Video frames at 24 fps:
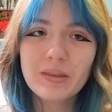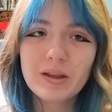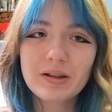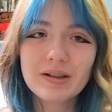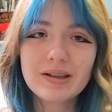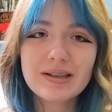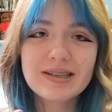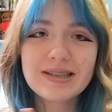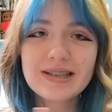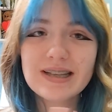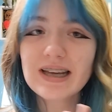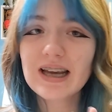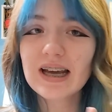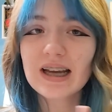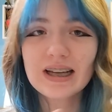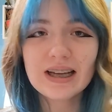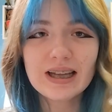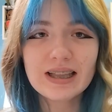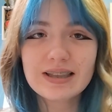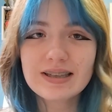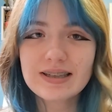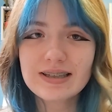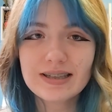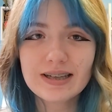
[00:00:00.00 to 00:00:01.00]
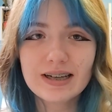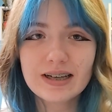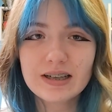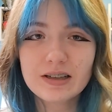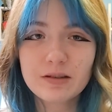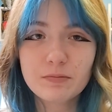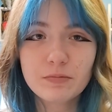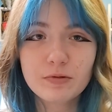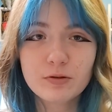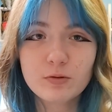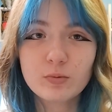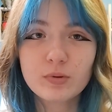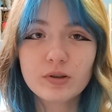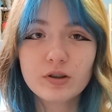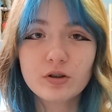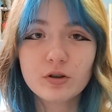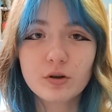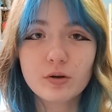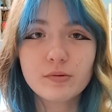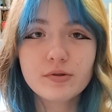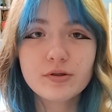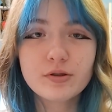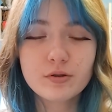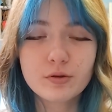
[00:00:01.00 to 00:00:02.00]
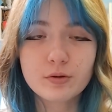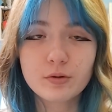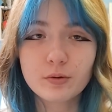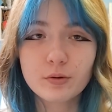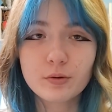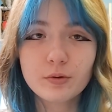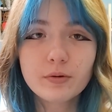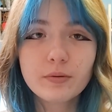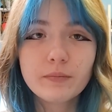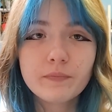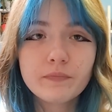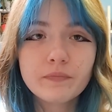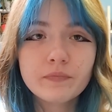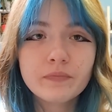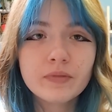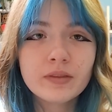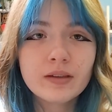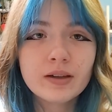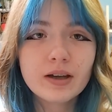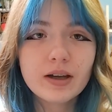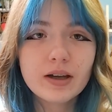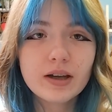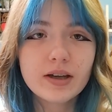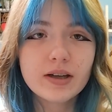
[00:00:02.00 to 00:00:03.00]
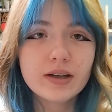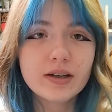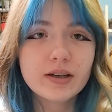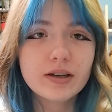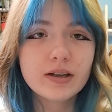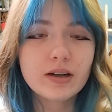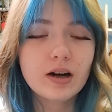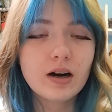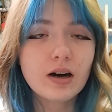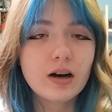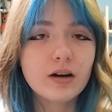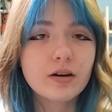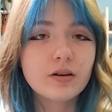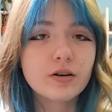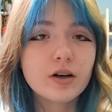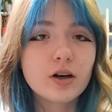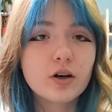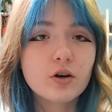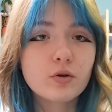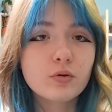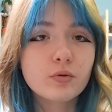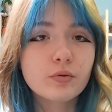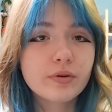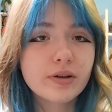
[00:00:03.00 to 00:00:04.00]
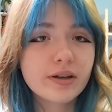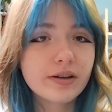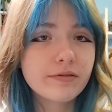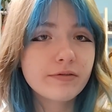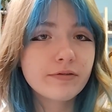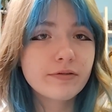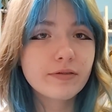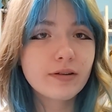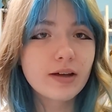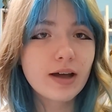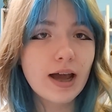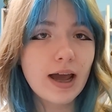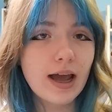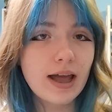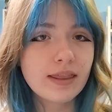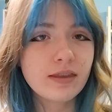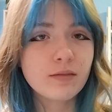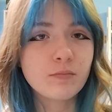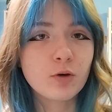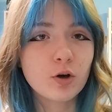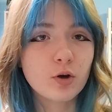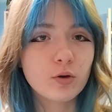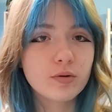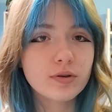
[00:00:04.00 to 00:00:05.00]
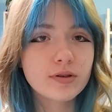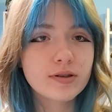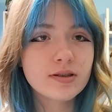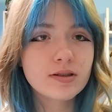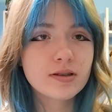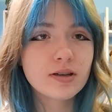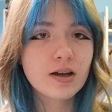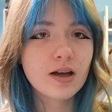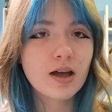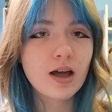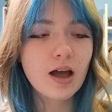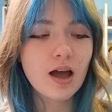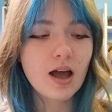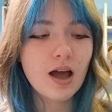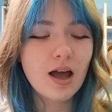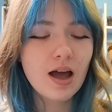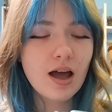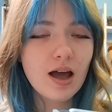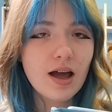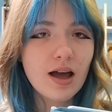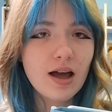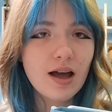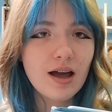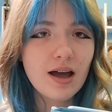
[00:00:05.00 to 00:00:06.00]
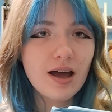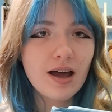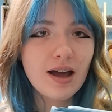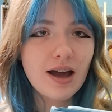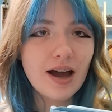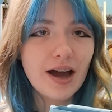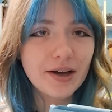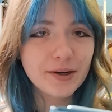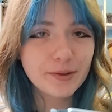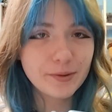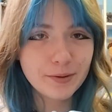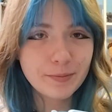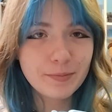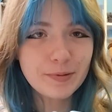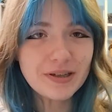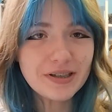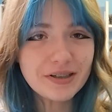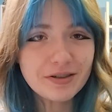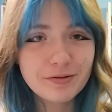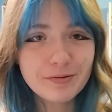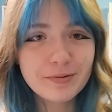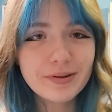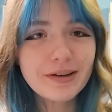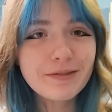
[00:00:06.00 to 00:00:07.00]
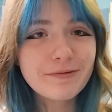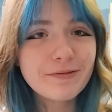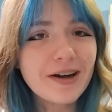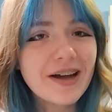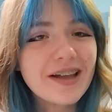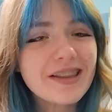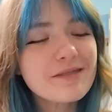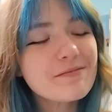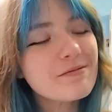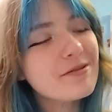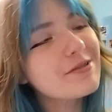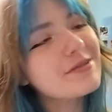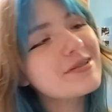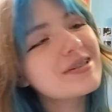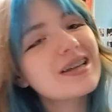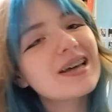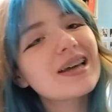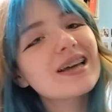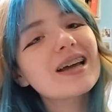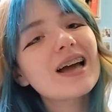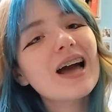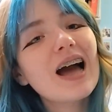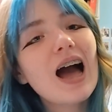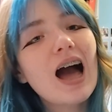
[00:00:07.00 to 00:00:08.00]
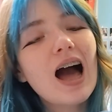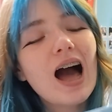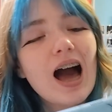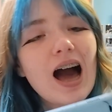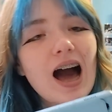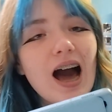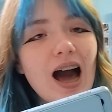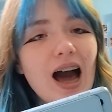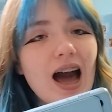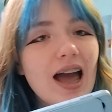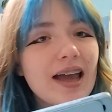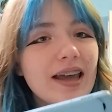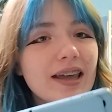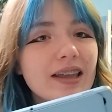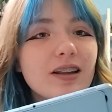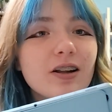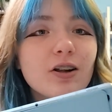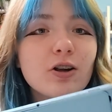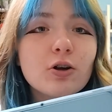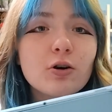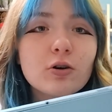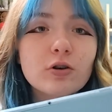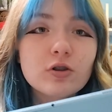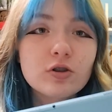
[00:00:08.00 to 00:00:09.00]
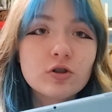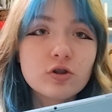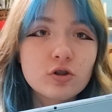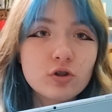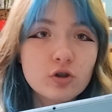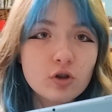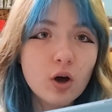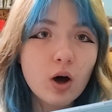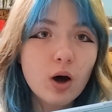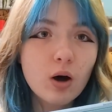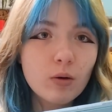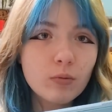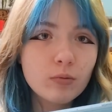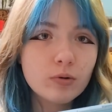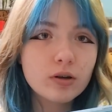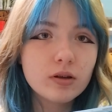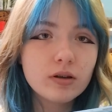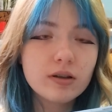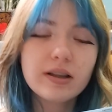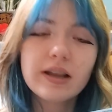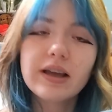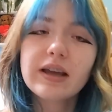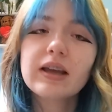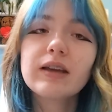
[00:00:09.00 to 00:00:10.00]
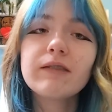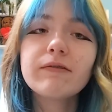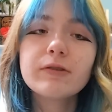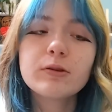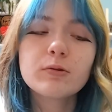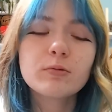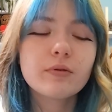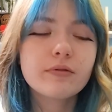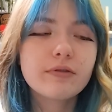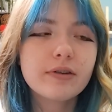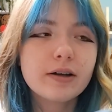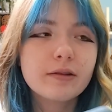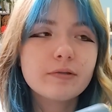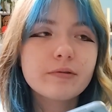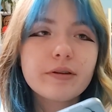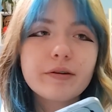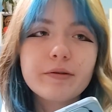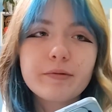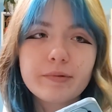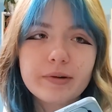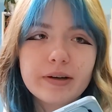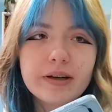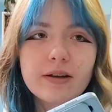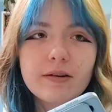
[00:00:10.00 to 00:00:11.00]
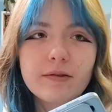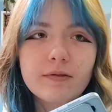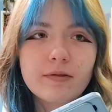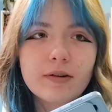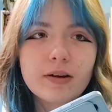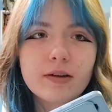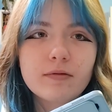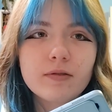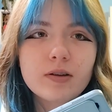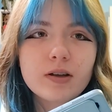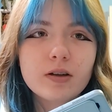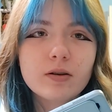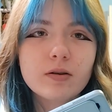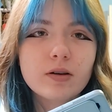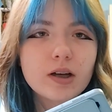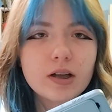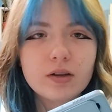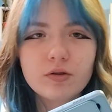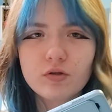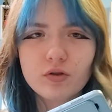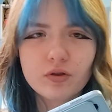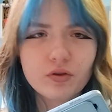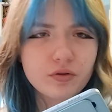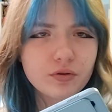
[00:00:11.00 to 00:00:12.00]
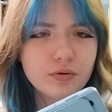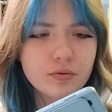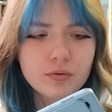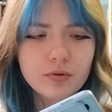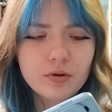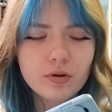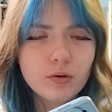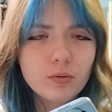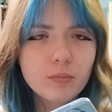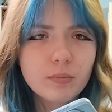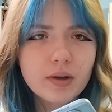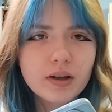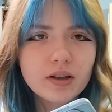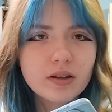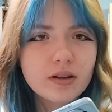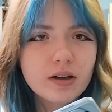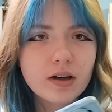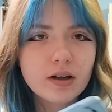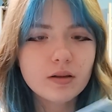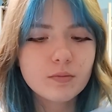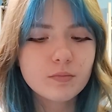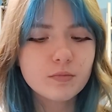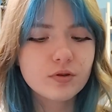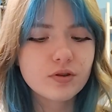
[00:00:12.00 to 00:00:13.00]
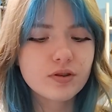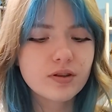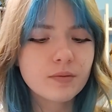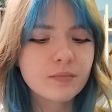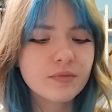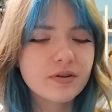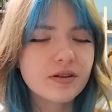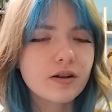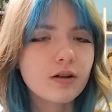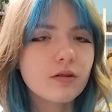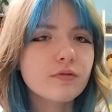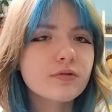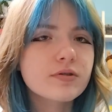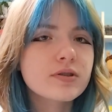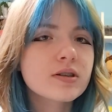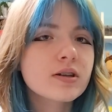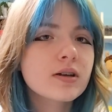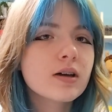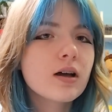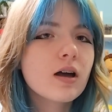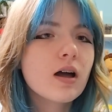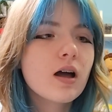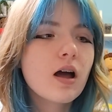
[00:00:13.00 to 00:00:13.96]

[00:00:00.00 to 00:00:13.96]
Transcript: honestly I can't decide between those two. Are reef animals. I repeat, reef animals. Like, it looks so good. Like, even without the reef, I think you can just, you know, make the animals themselves.